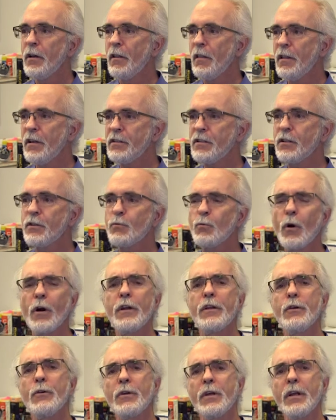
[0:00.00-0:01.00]
This is where
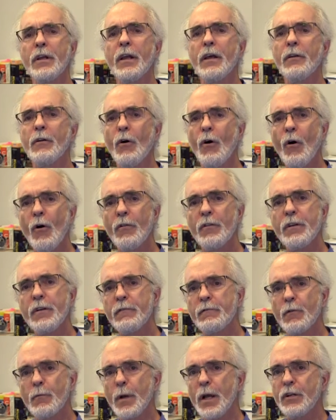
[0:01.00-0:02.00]
you can get all the
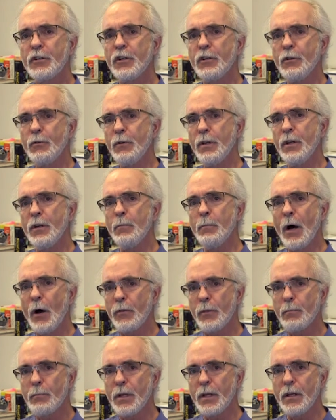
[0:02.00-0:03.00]
information you need
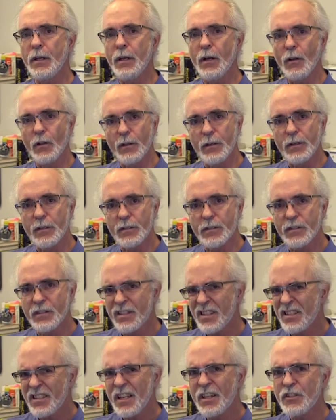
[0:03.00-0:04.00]
about the PDL. It
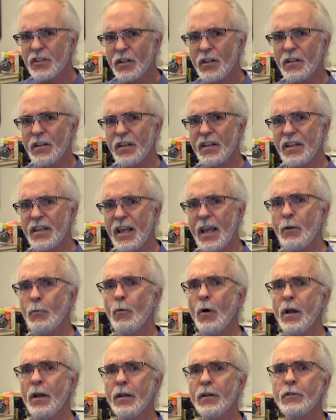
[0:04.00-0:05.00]
is essentially the
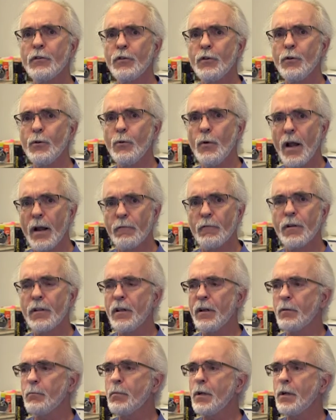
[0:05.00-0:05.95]
gateway to everything